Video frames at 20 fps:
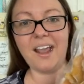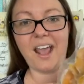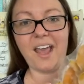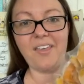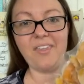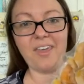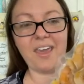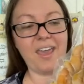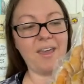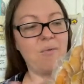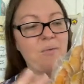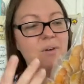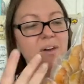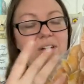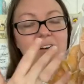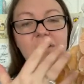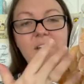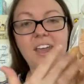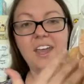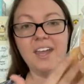and they
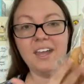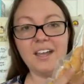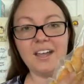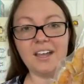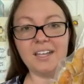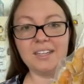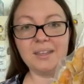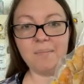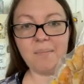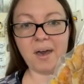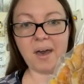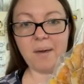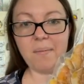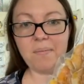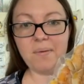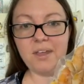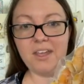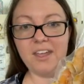will cut them up,